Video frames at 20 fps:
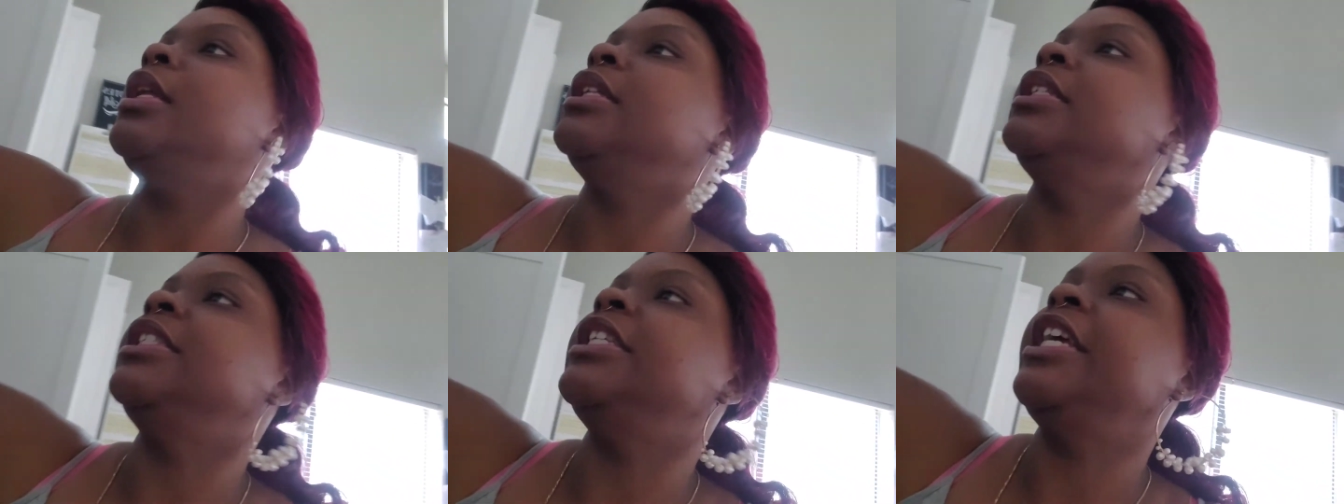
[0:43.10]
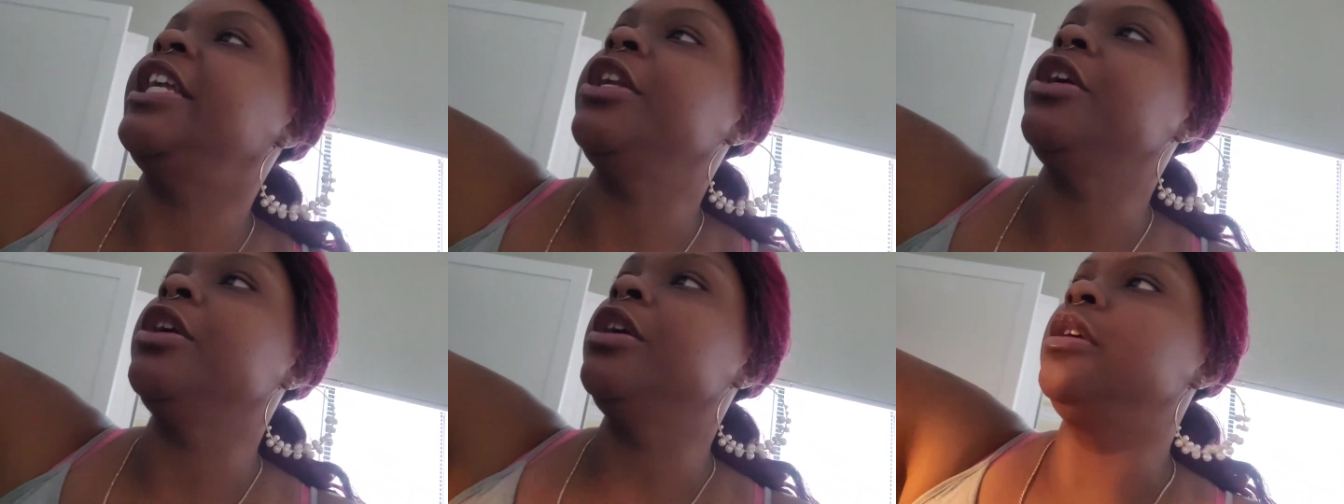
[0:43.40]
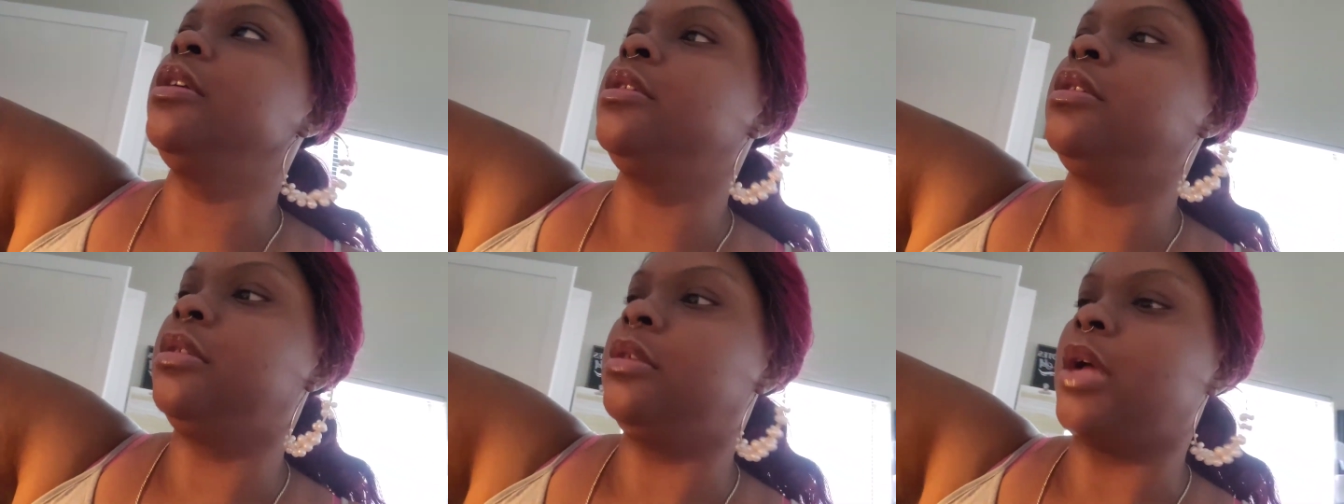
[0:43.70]
dinner,
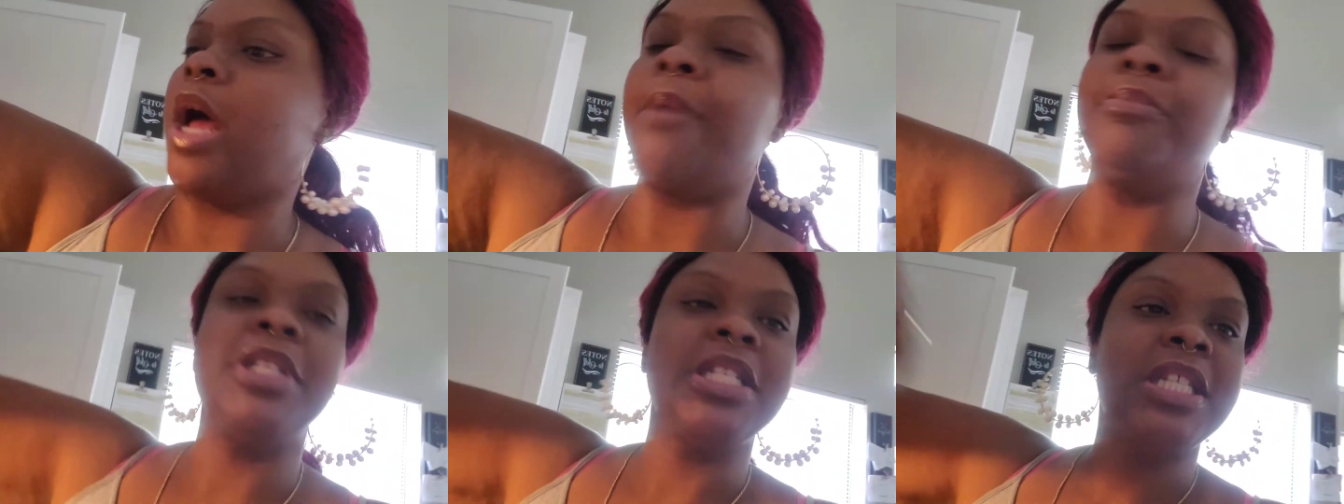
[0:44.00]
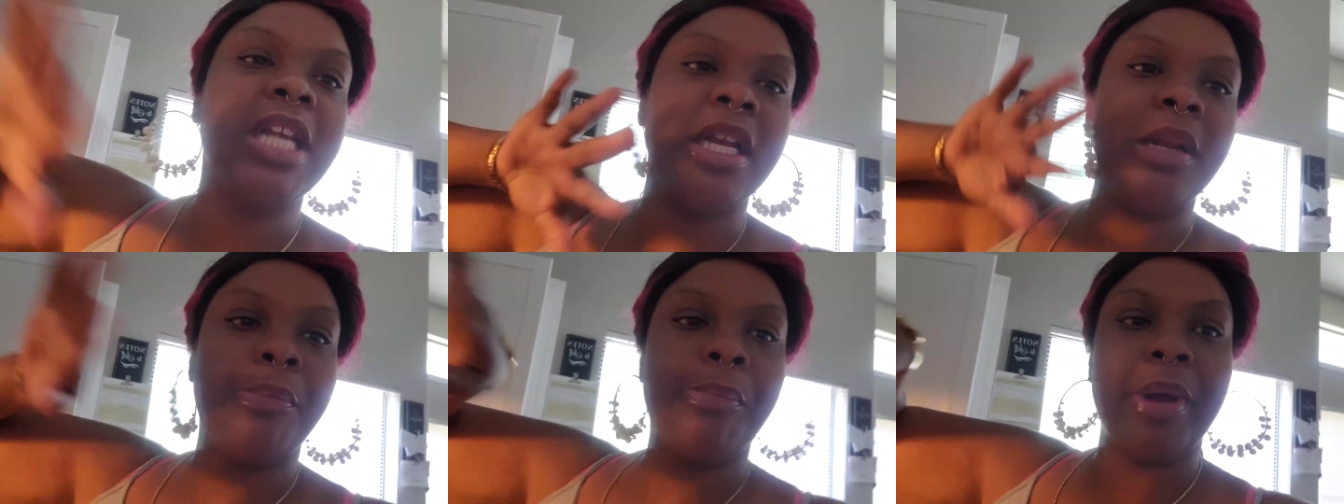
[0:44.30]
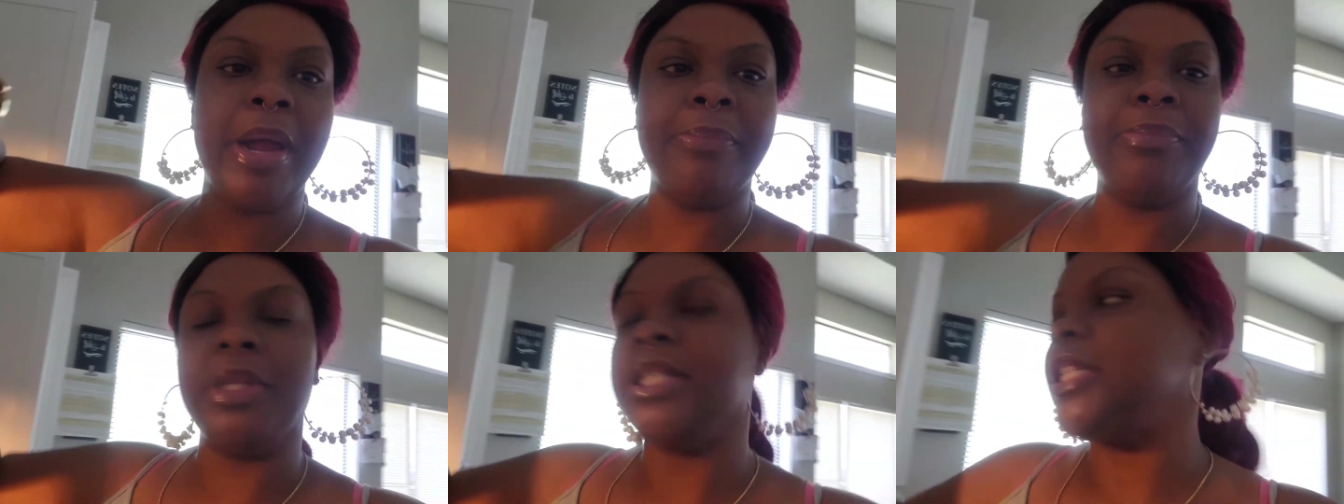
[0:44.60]
I'm just gonna
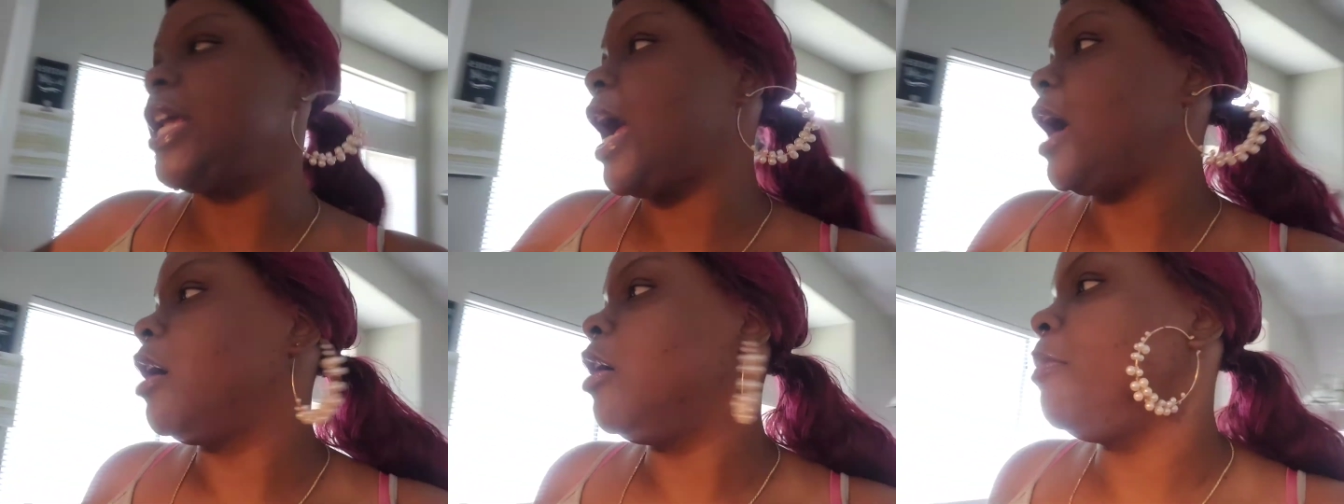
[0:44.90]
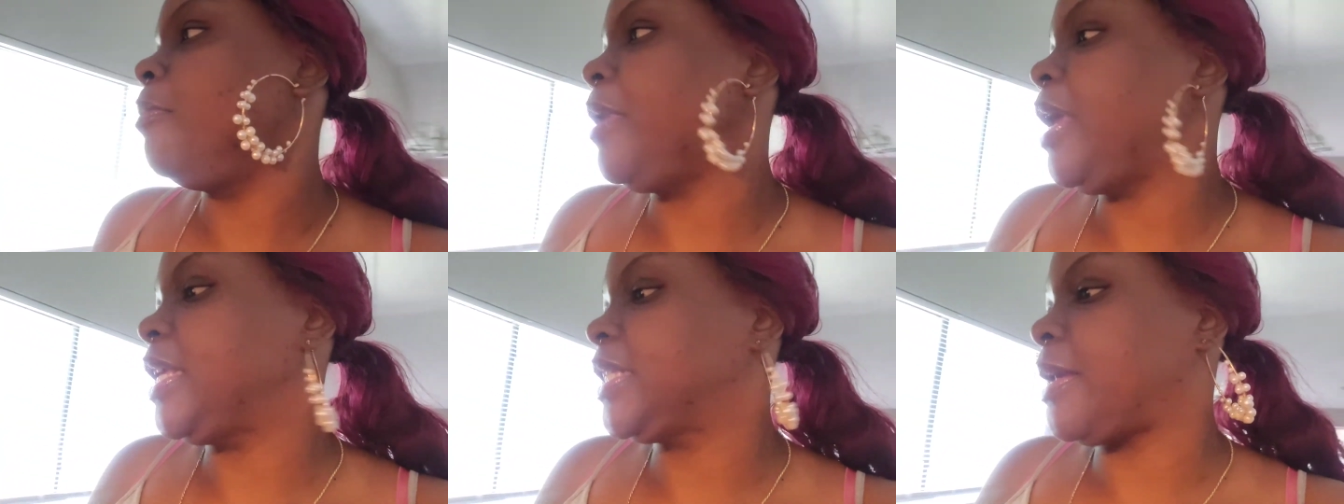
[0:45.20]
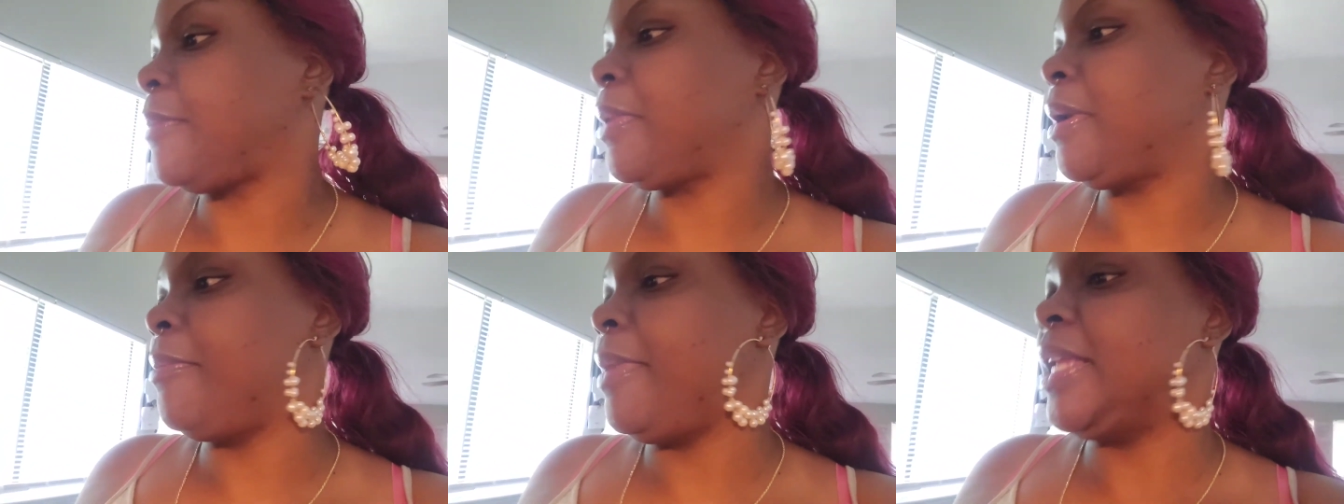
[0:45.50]
prep the taco meat
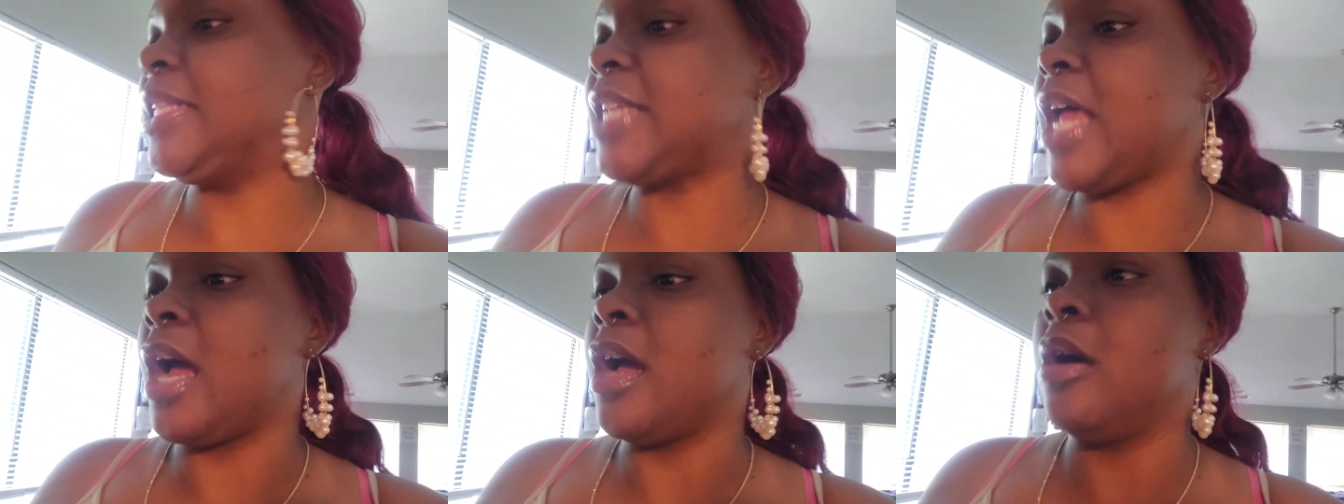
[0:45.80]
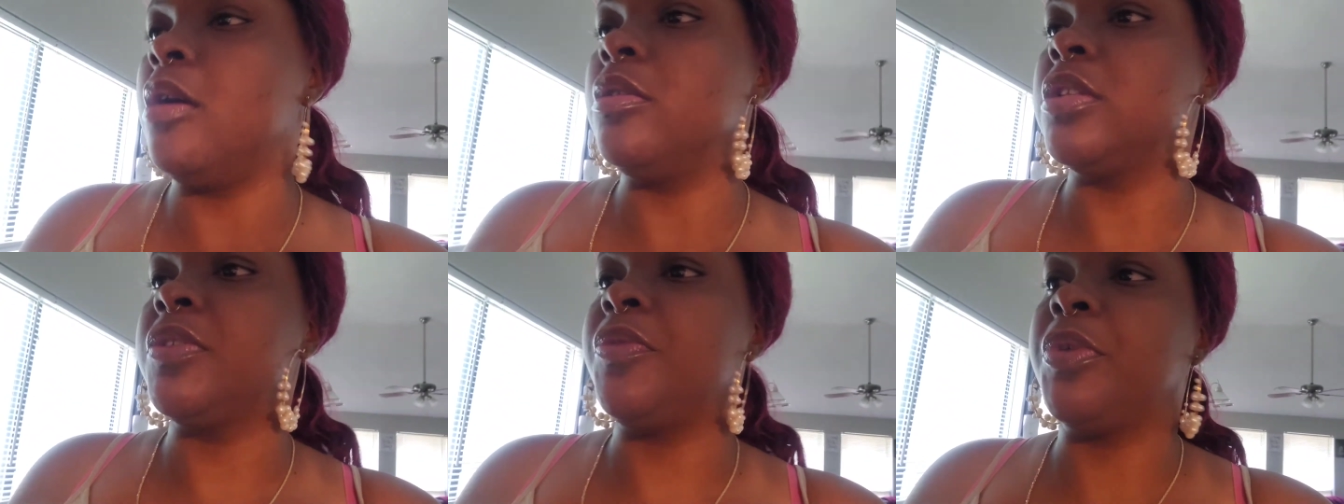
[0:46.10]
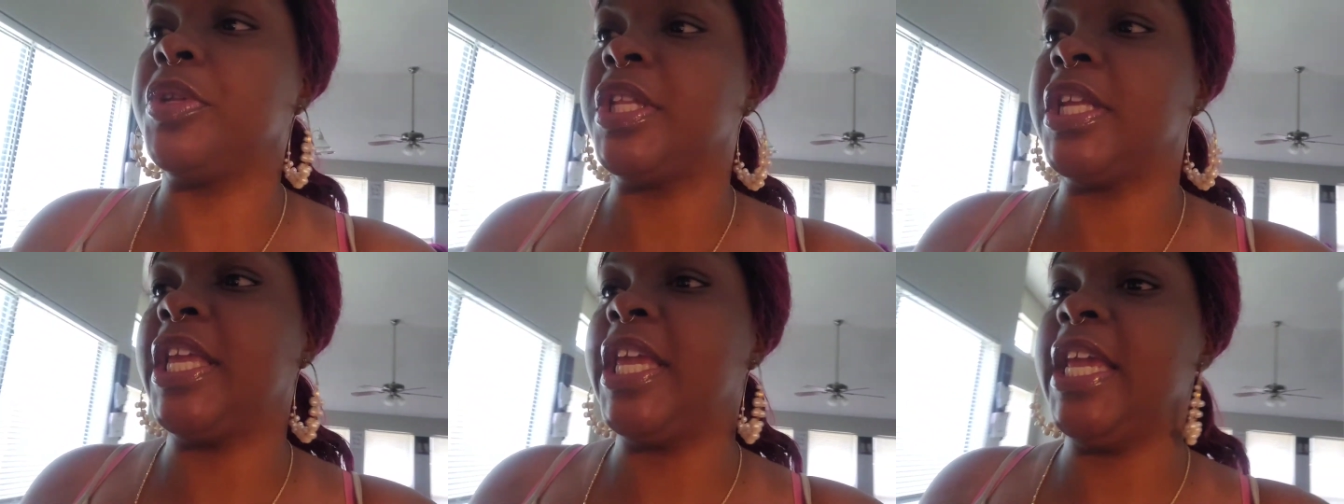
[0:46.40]
because I'm gonna make tacos
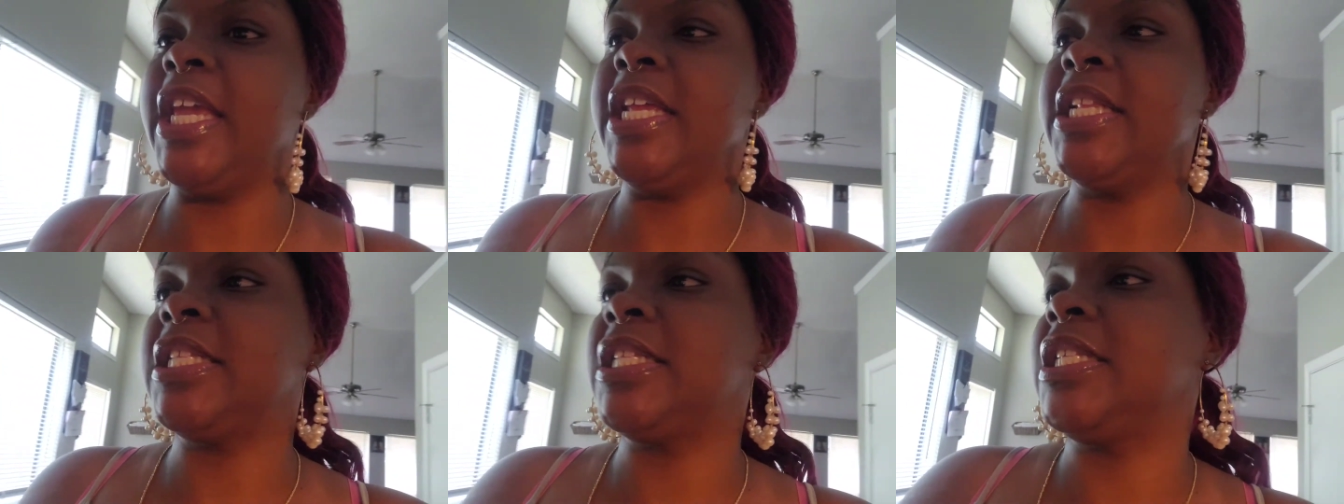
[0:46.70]
for the kids